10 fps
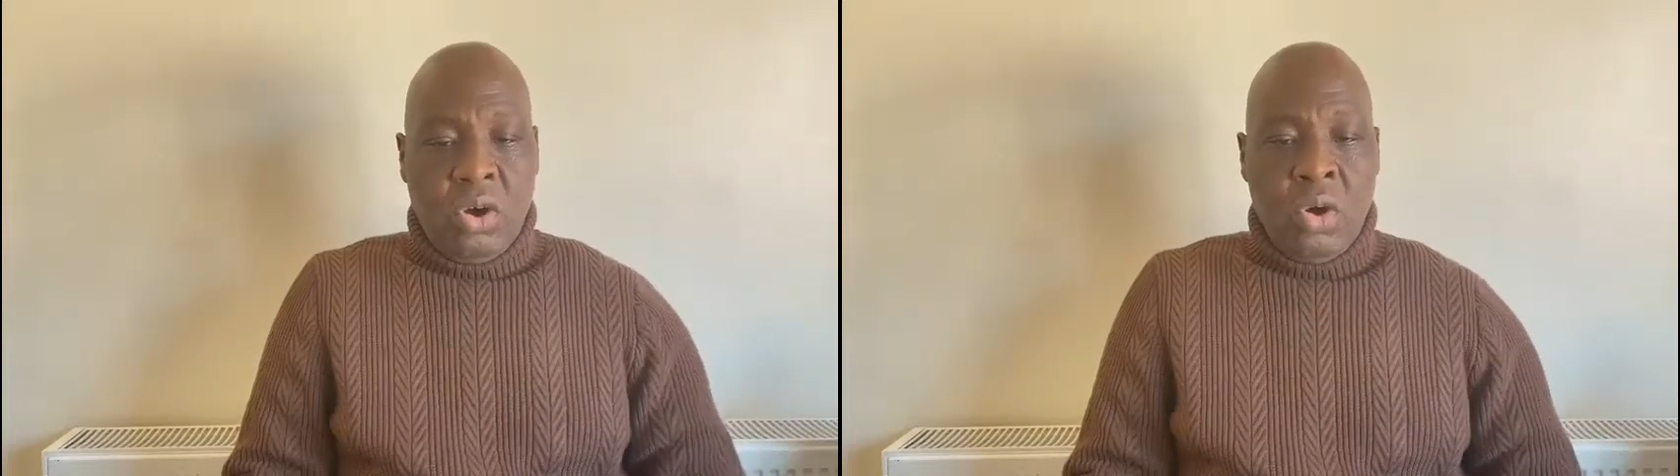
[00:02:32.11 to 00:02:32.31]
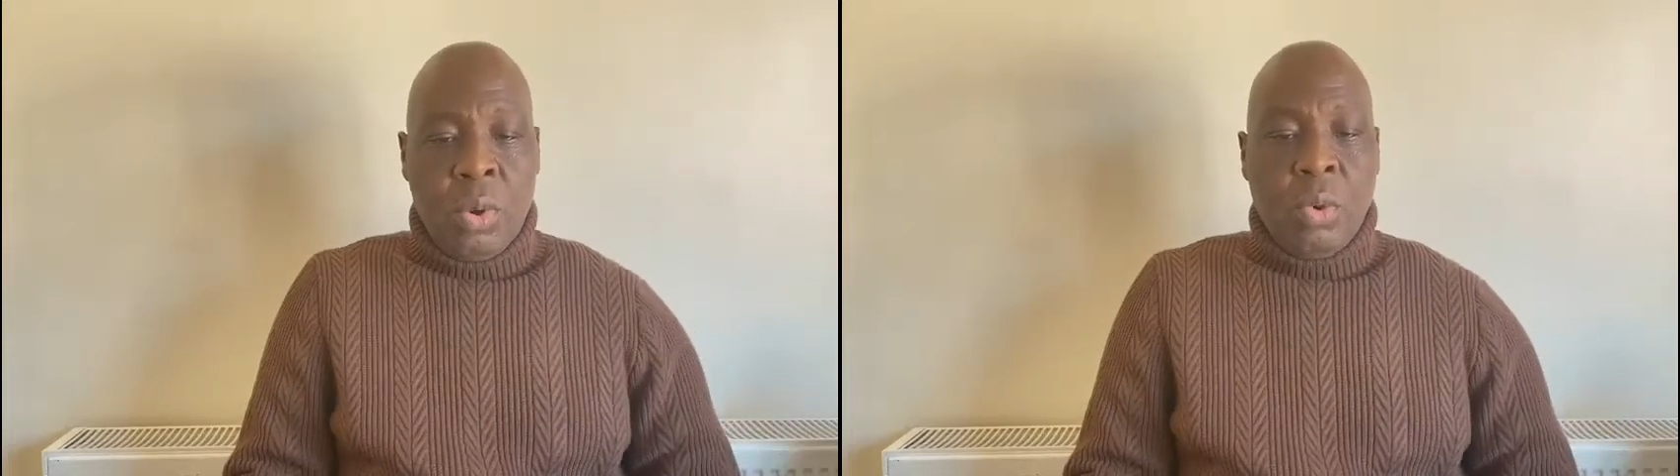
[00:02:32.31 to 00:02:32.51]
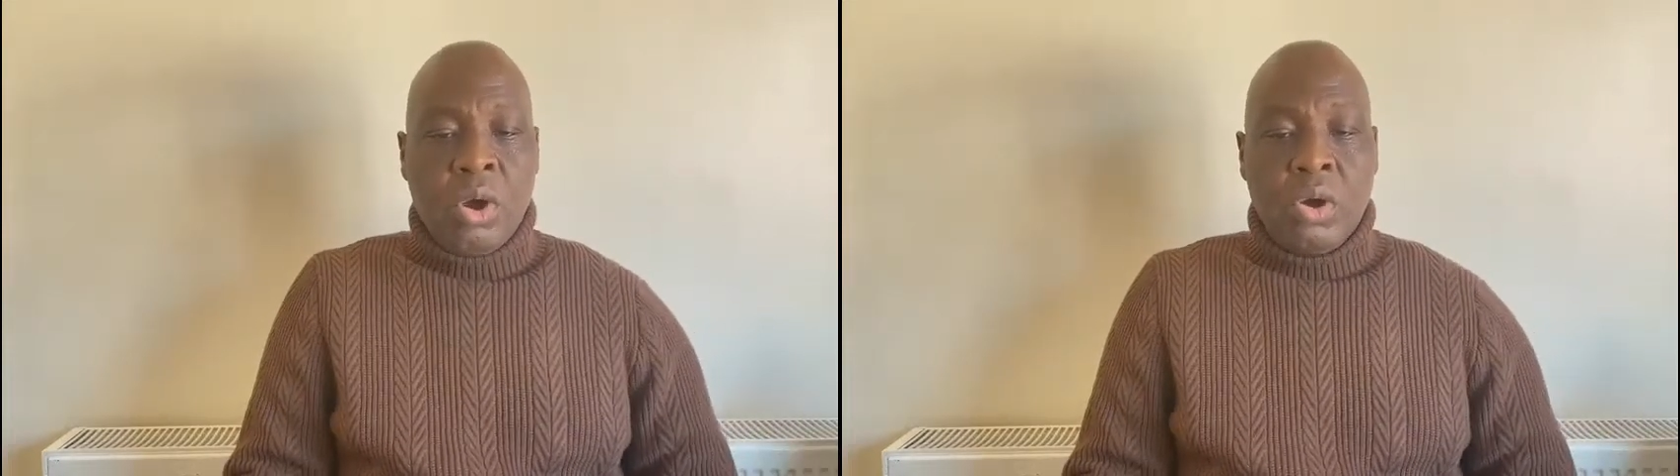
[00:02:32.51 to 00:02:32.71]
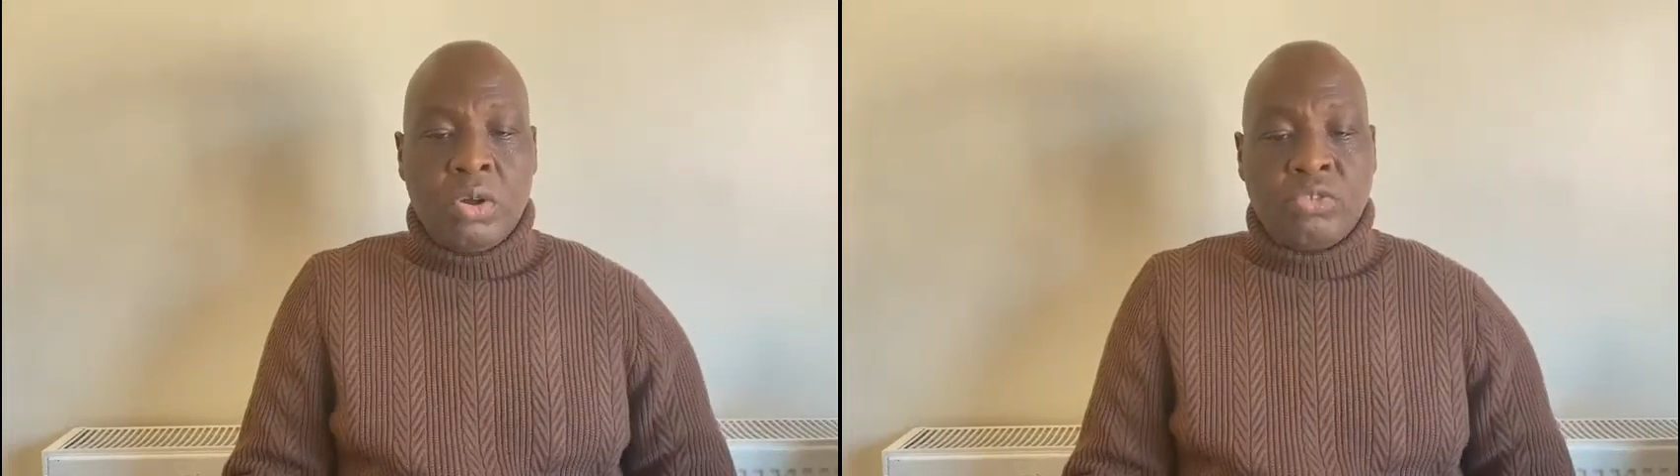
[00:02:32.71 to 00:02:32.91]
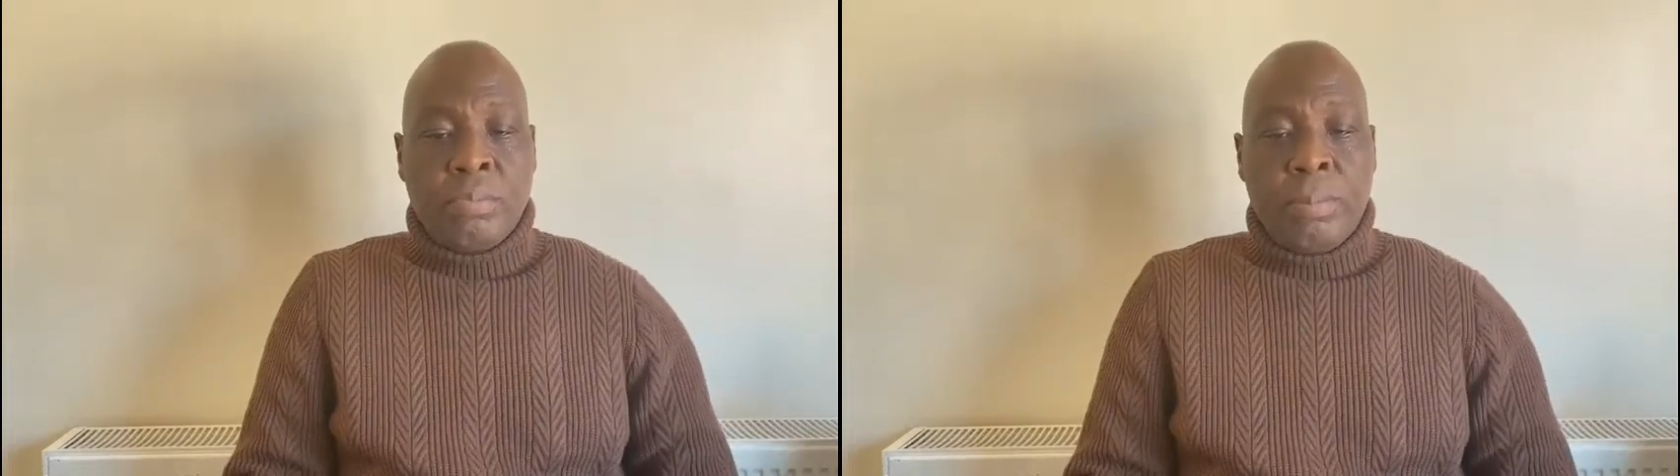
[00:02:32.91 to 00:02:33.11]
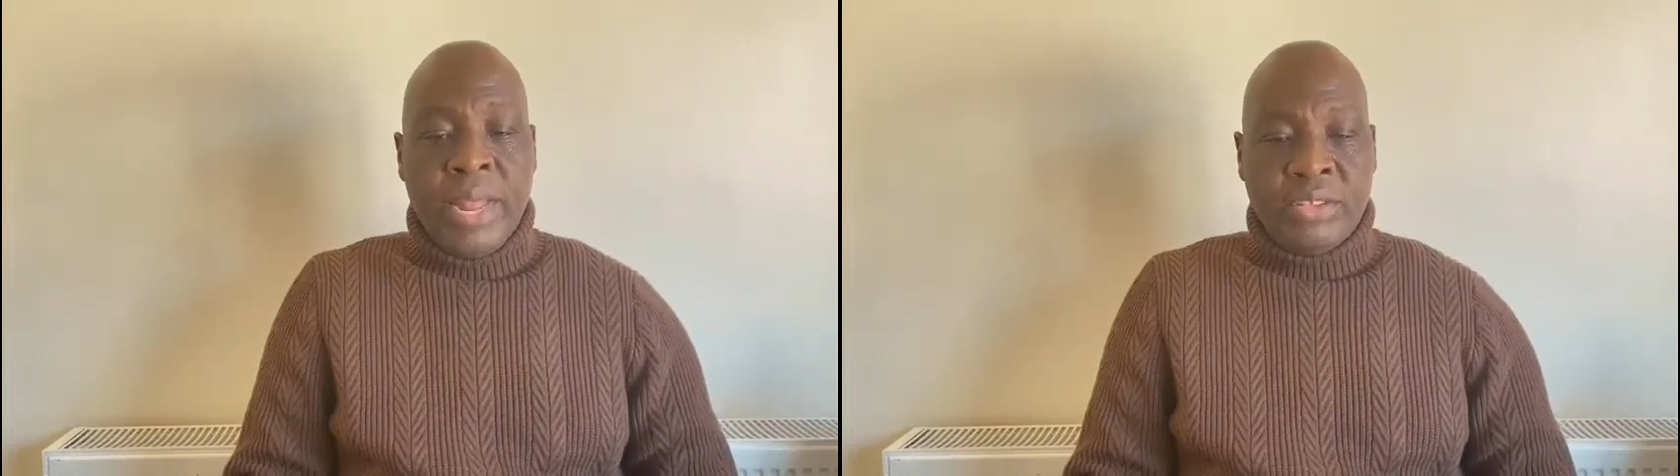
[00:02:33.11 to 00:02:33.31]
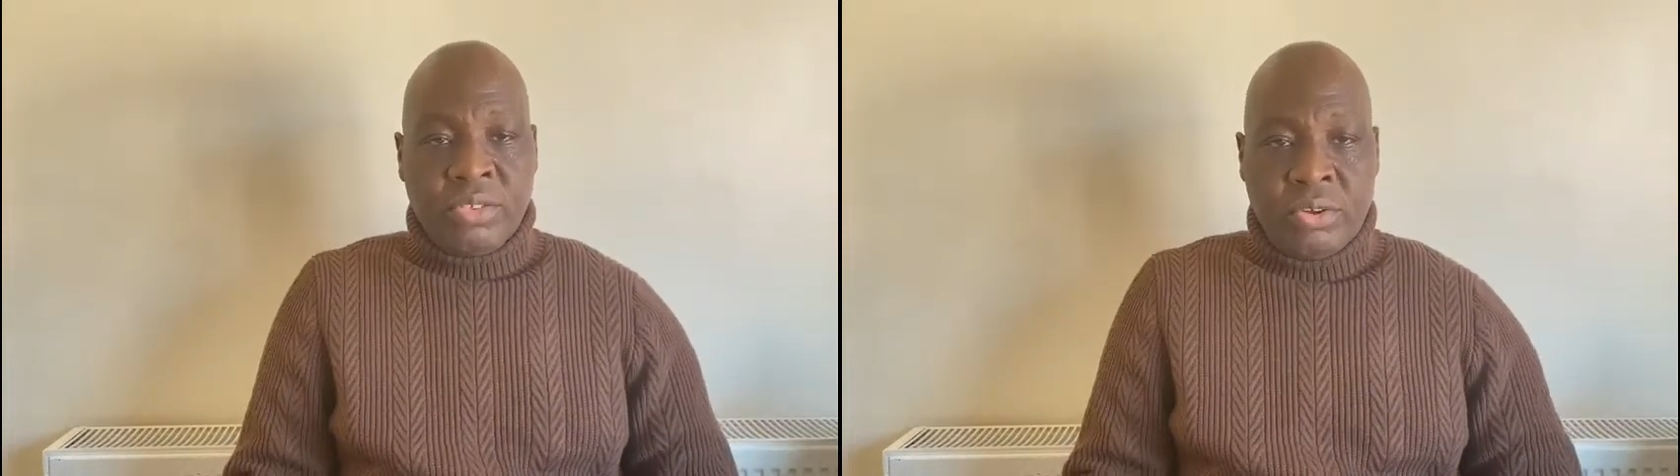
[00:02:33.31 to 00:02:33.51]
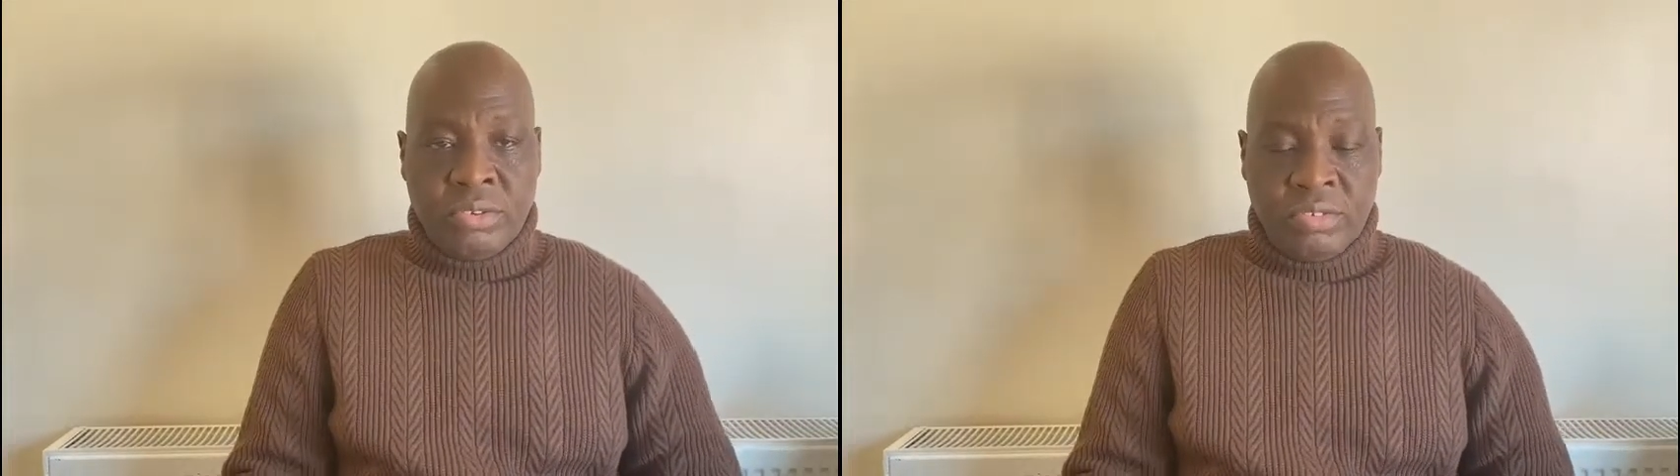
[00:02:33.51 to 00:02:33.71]
or we want God to
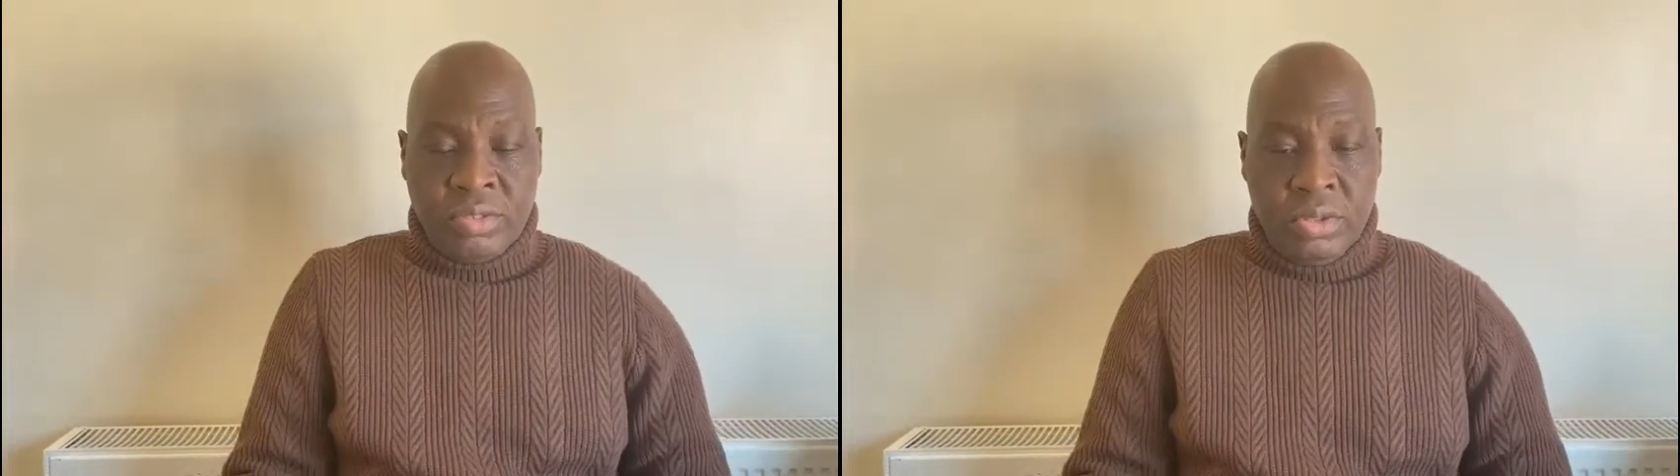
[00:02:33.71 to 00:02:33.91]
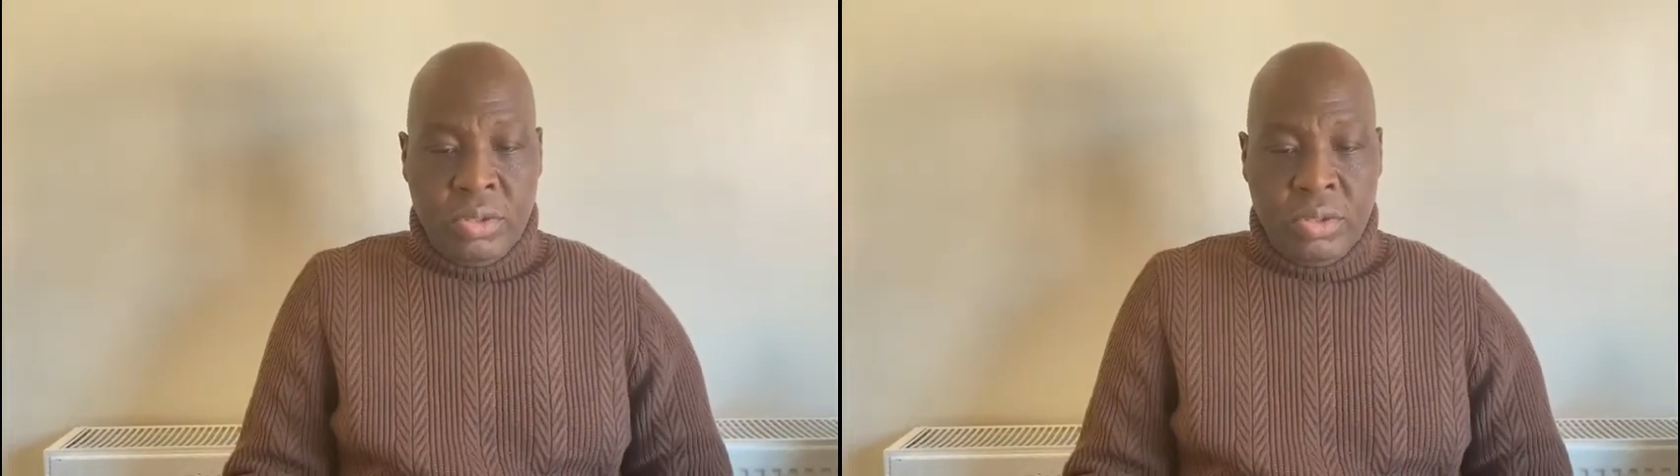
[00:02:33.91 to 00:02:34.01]
bless us,